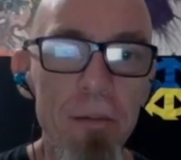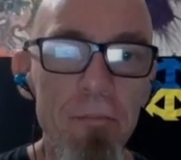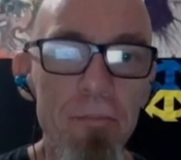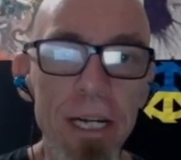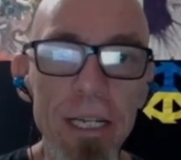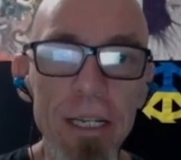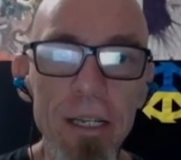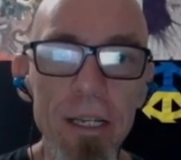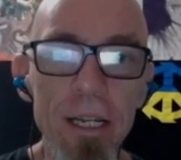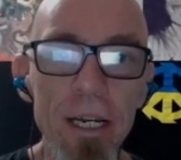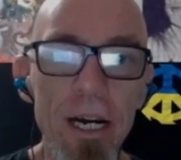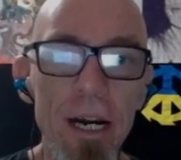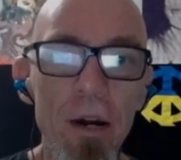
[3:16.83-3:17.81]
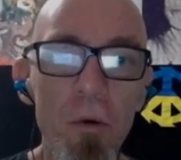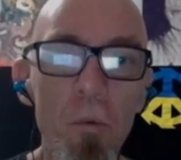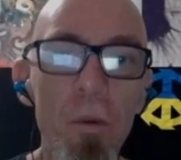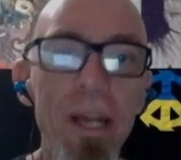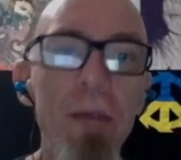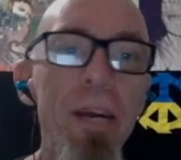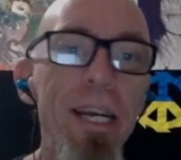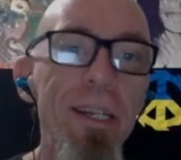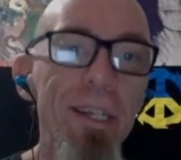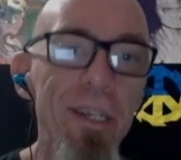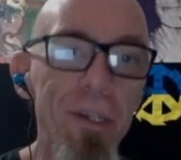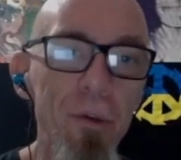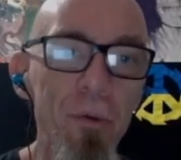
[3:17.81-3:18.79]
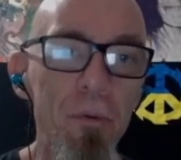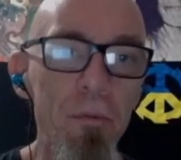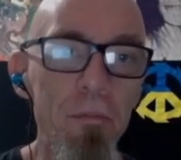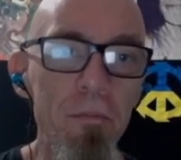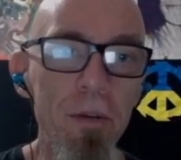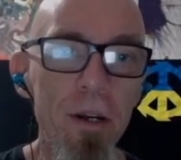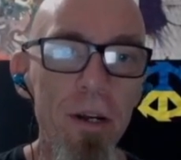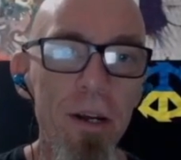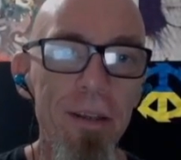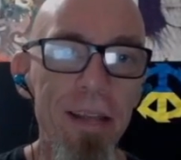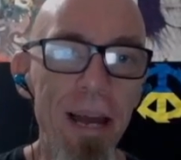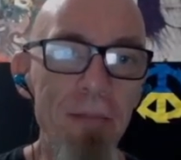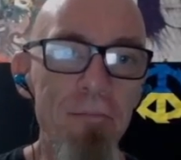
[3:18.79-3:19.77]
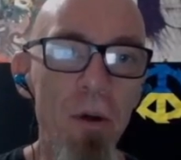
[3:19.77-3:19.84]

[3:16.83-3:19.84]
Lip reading: But we assume that